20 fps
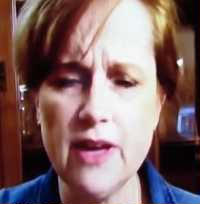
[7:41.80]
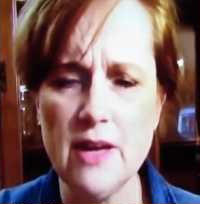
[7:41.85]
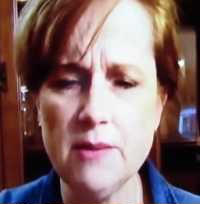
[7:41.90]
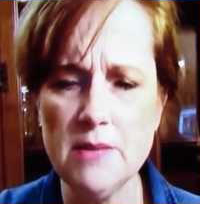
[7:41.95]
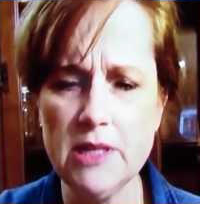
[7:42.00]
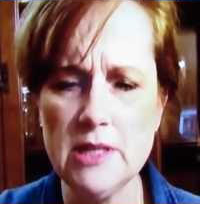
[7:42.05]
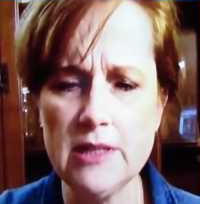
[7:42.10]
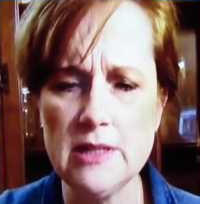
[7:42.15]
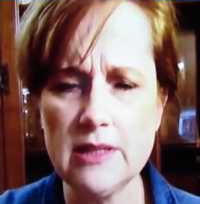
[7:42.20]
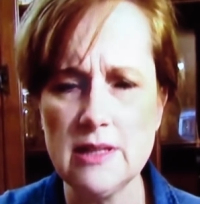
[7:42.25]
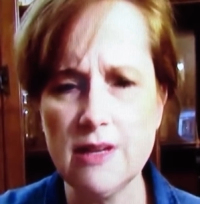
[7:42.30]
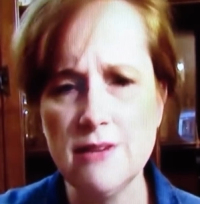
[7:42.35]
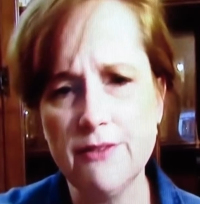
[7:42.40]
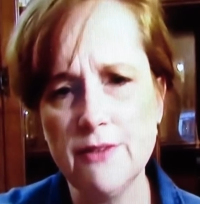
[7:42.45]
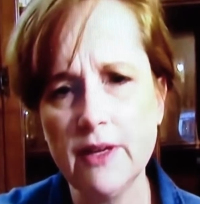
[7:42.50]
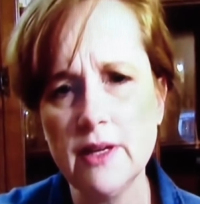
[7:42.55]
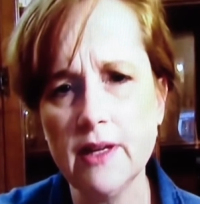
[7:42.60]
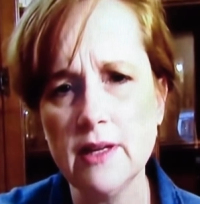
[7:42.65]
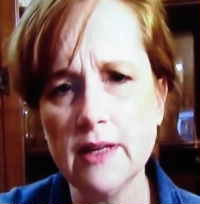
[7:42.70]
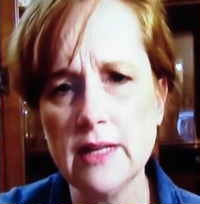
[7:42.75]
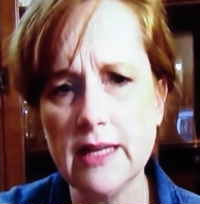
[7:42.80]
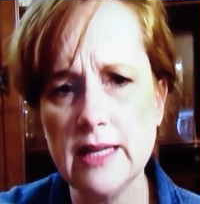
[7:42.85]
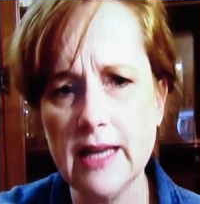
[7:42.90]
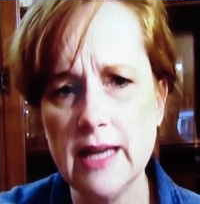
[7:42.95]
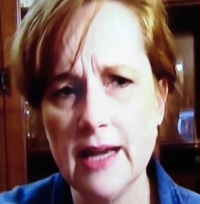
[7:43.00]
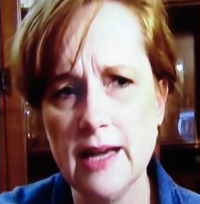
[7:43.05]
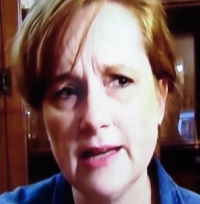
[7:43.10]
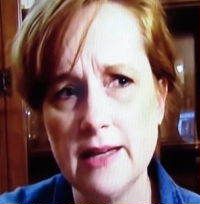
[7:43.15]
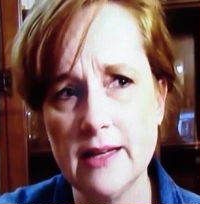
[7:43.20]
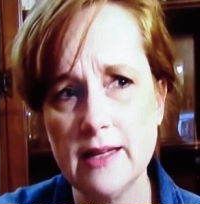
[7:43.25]
families definitely
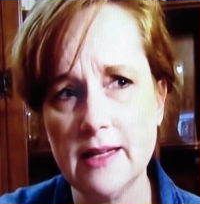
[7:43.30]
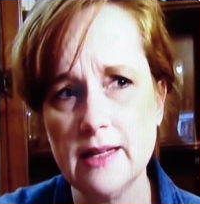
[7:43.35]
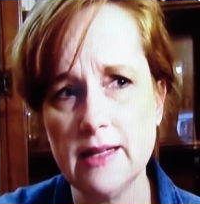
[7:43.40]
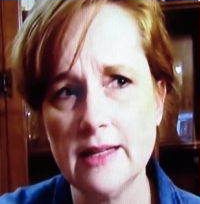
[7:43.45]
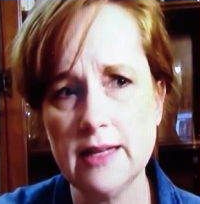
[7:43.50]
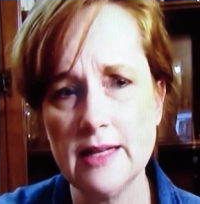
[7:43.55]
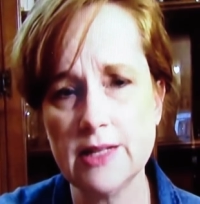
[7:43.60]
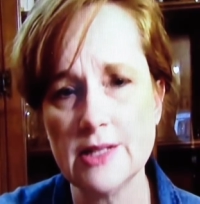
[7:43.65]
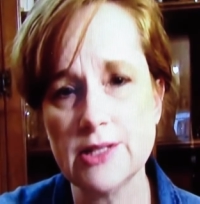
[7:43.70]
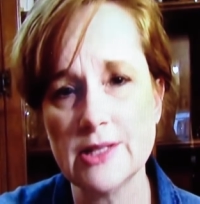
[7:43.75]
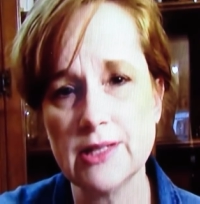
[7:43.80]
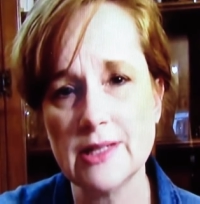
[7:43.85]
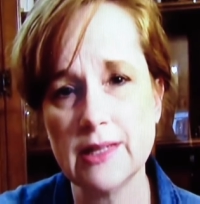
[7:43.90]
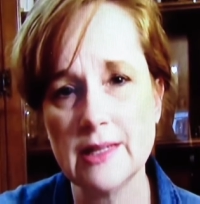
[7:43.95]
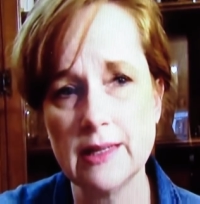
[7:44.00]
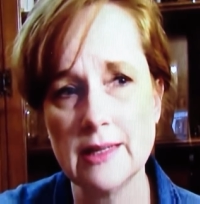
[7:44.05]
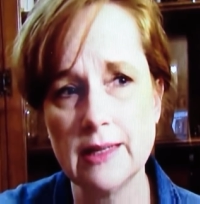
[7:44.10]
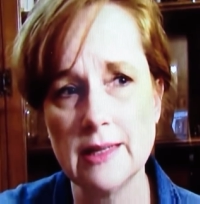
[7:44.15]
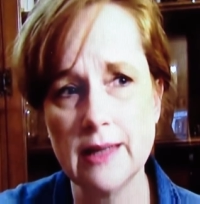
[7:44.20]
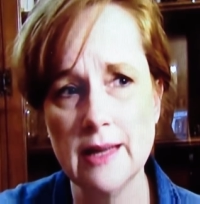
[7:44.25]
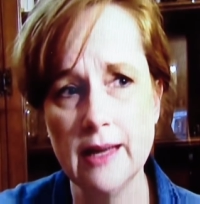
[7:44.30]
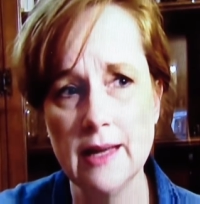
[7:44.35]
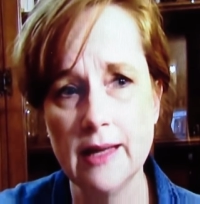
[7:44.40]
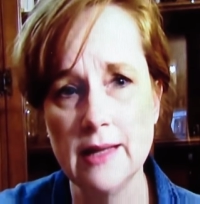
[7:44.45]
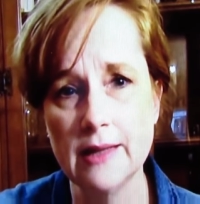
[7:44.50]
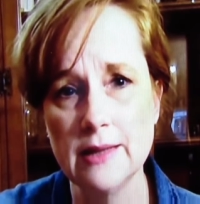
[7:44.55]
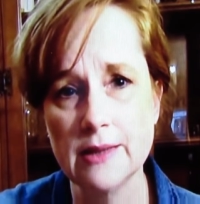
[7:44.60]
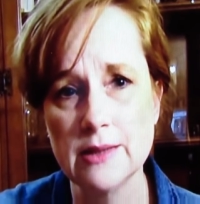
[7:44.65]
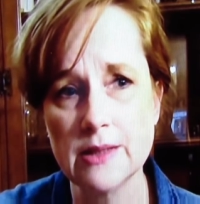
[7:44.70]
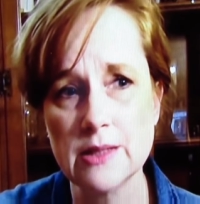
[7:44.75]
had a connection,
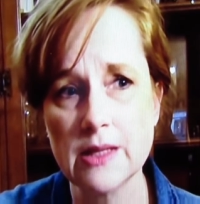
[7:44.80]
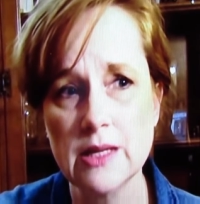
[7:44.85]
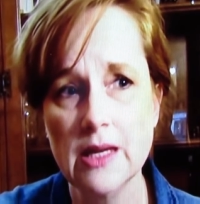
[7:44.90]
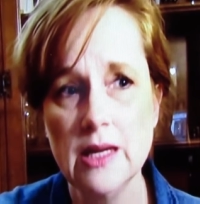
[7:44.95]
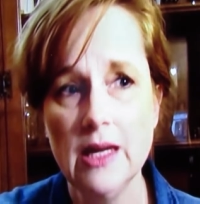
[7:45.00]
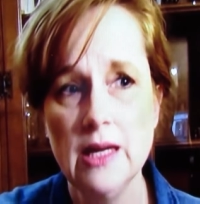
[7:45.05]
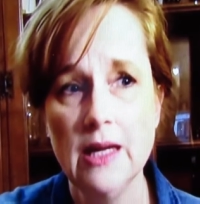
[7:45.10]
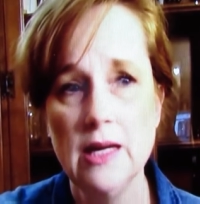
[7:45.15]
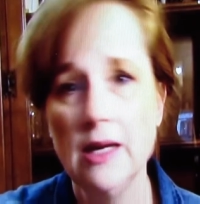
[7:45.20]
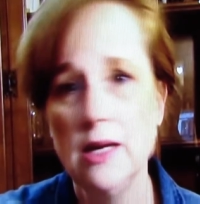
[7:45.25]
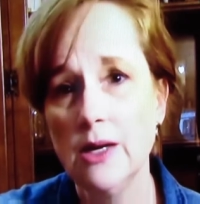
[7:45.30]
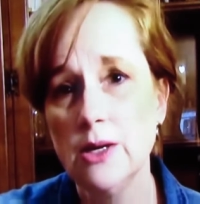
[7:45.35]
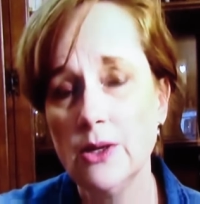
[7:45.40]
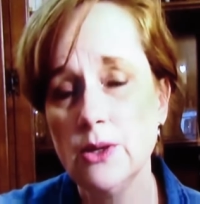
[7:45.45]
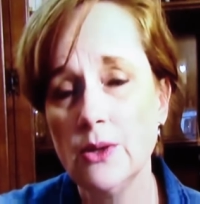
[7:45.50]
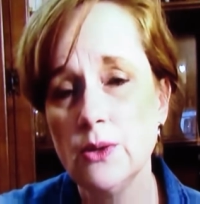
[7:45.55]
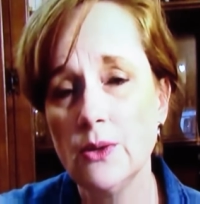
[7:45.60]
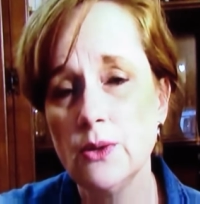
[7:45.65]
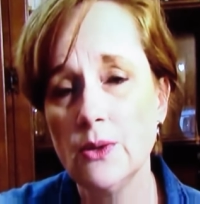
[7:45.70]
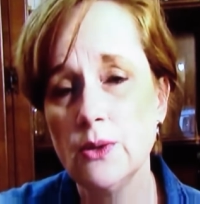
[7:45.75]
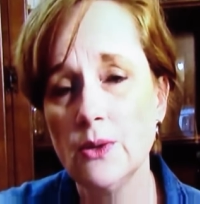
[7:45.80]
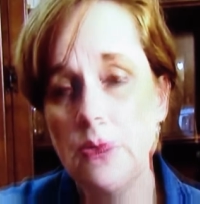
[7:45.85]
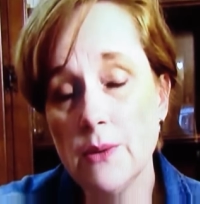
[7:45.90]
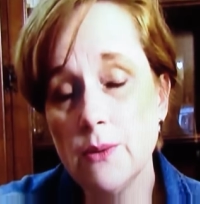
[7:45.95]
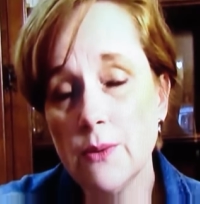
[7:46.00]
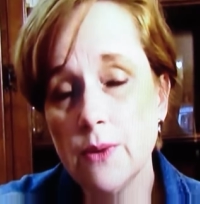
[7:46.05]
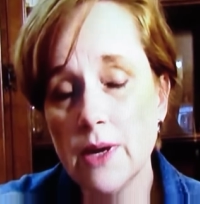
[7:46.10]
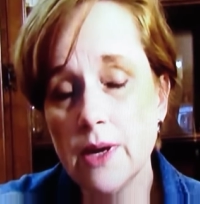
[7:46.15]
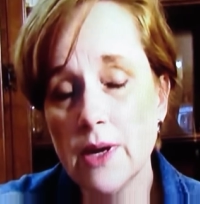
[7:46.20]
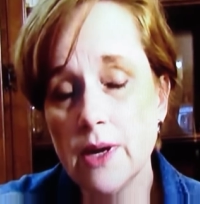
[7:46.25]
and, you know,
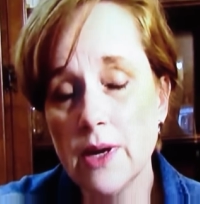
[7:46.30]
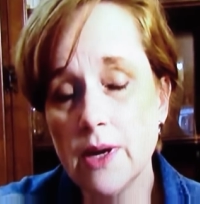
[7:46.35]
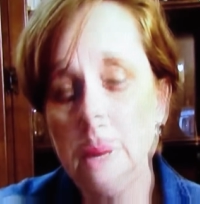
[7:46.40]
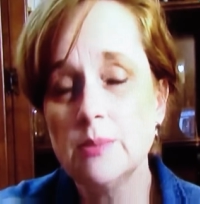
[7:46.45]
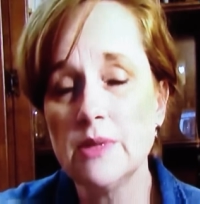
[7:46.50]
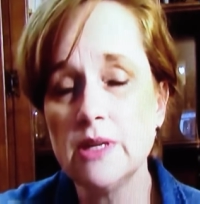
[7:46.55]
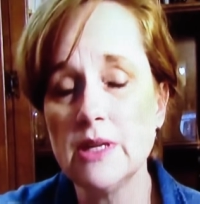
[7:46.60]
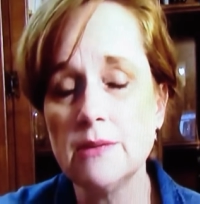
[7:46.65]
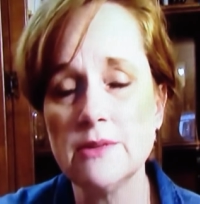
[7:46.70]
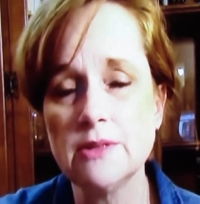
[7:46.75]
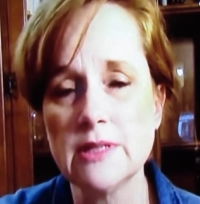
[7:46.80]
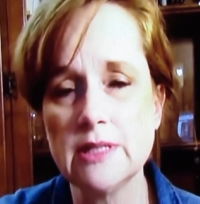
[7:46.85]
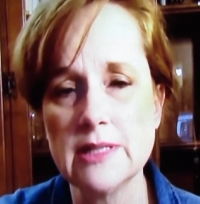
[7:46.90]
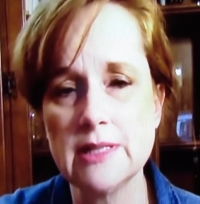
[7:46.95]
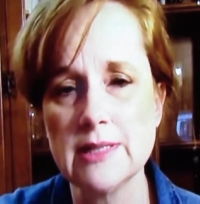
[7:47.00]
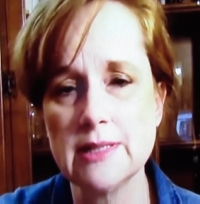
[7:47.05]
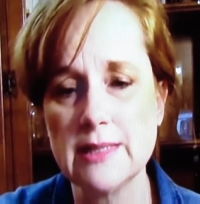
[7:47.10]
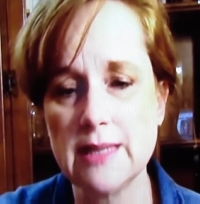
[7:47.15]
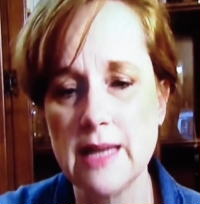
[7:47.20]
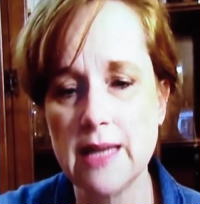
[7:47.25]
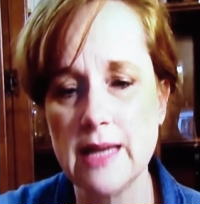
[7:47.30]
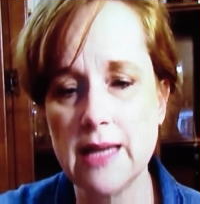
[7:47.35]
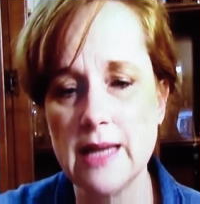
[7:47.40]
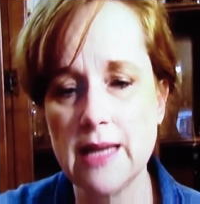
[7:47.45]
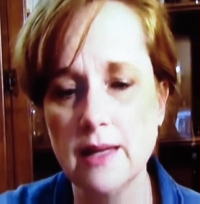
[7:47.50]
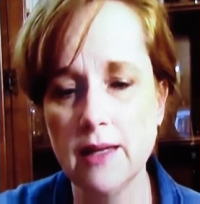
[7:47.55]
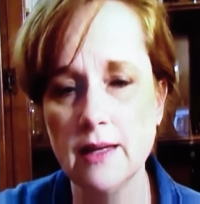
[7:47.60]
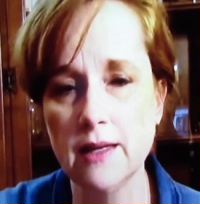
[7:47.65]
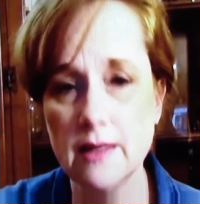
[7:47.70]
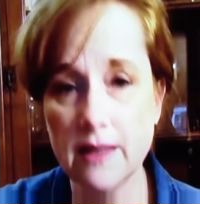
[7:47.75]
we wanted to be able to
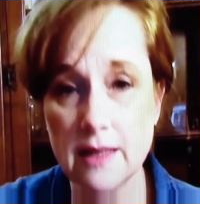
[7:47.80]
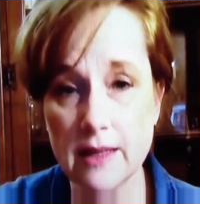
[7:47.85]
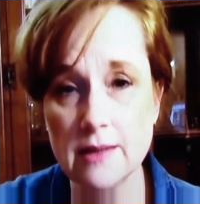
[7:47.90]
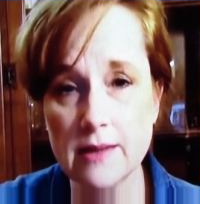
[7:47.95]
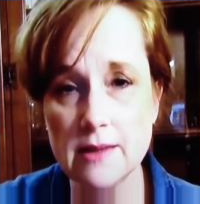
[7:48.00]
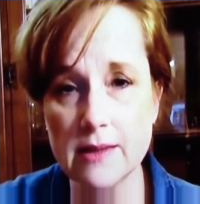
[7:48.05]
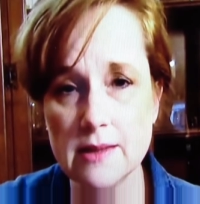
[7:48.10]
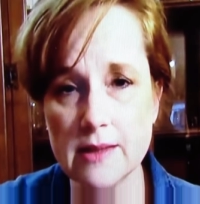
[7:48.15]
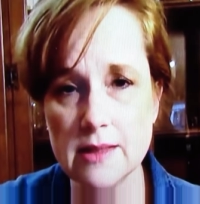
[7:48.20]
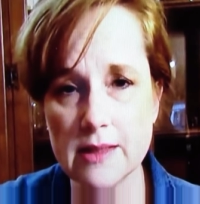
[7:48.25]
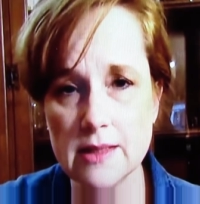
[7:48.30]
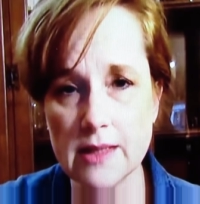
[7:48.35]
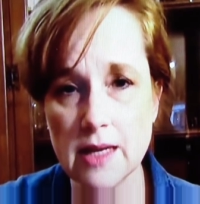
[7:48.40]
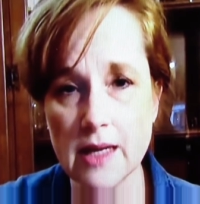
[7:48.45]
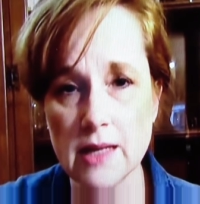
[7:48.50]
stay connected to